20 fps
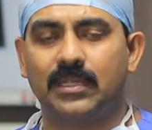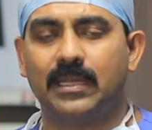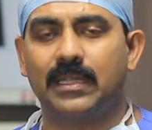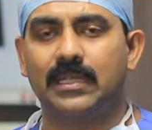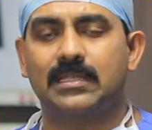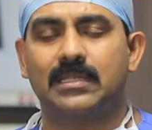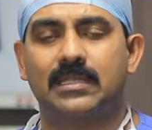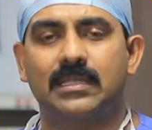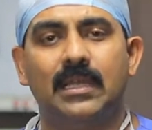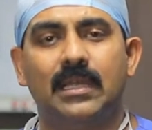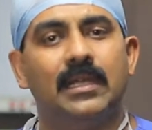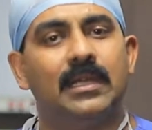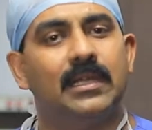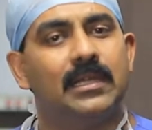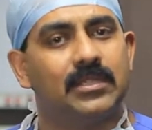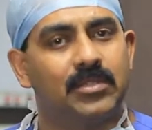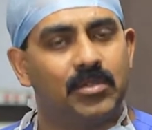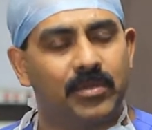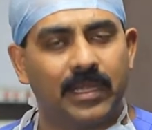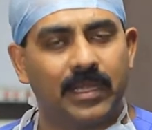knees
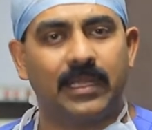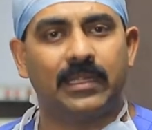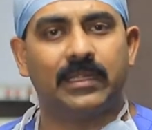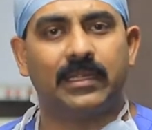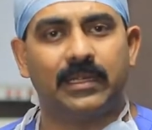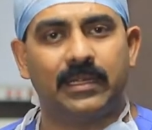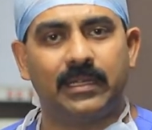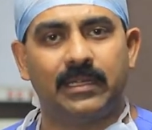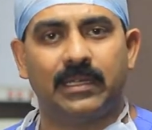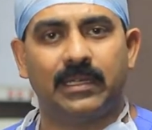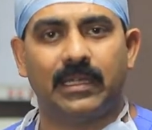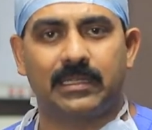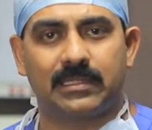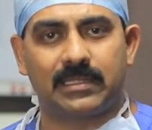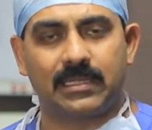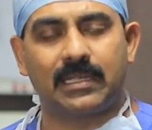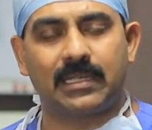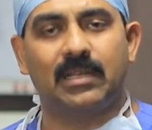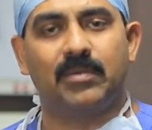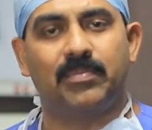together in a
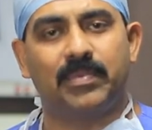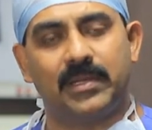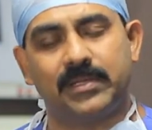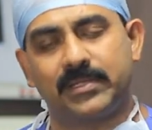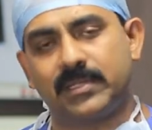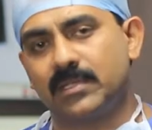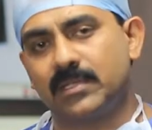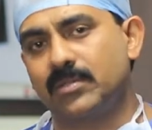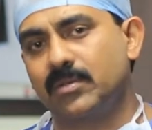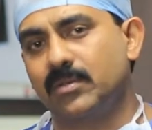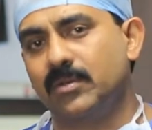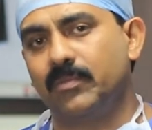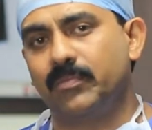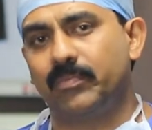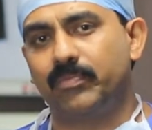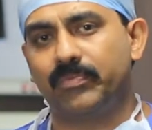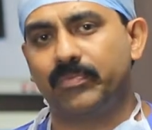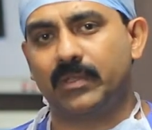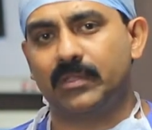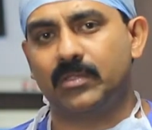single patient. So
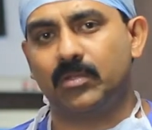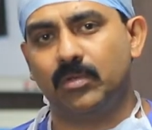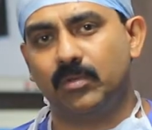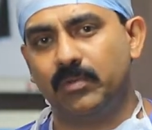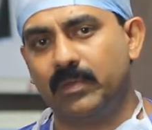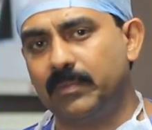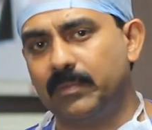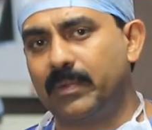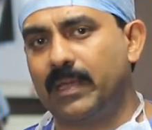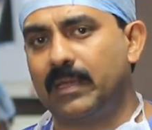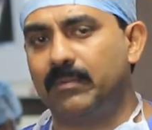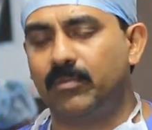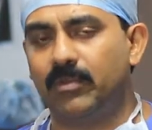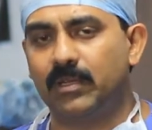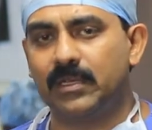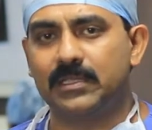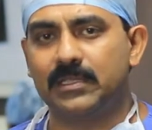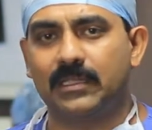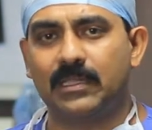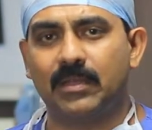we
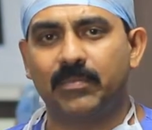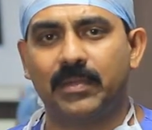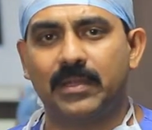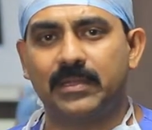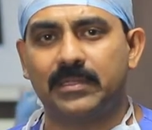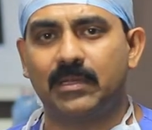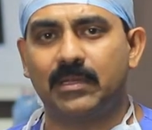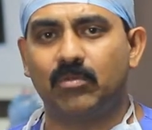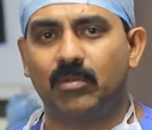monitor the patient.